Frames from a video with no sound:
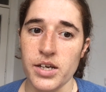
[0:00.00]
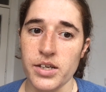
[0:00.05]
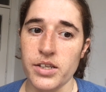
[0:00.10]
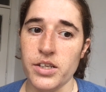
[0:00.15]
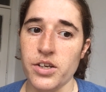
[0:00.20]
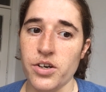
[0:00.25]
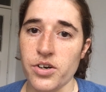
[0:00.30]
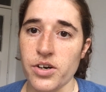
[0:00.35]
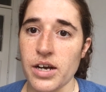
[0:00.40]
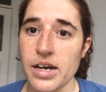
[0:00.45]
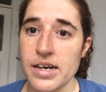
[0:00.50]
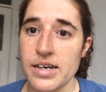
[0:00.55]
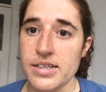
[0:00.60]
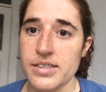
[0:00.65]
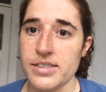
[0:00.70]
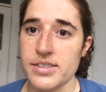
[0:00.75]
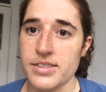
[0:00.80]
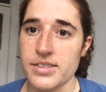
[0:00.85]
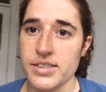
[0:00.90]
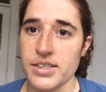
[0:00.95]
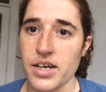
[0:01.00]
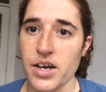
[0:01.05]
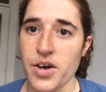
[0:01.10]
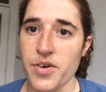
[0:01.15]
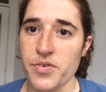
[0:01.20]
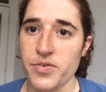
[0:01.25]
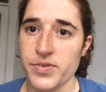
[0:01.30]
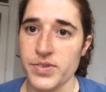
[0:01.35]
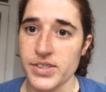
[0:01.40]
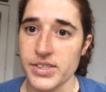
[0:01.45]
The organizers
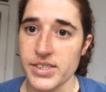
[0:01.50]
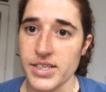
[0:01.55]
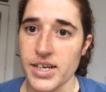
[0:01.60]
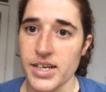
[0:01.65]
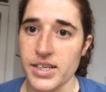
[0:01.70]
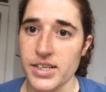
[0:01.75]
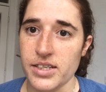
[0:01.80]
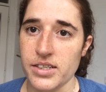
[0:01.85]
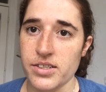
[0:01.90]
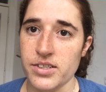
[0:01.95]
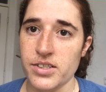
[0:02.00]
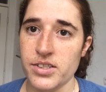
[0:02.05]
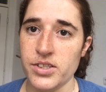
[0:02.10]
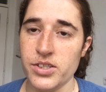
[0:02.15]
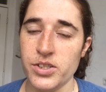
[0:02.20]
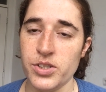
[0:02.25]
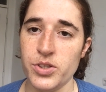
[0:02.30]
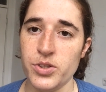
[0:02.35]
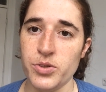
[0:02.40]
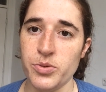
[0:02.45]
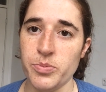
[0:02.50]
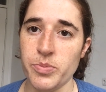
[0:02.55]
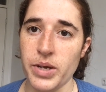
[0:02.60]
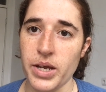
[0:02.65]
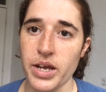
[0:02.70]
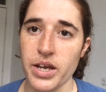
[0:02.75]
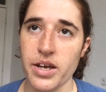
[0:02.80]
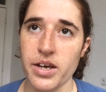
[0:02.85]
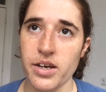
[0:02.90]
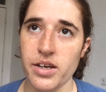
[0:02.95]
have decided to
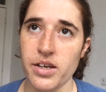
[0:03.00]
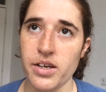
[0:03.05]
make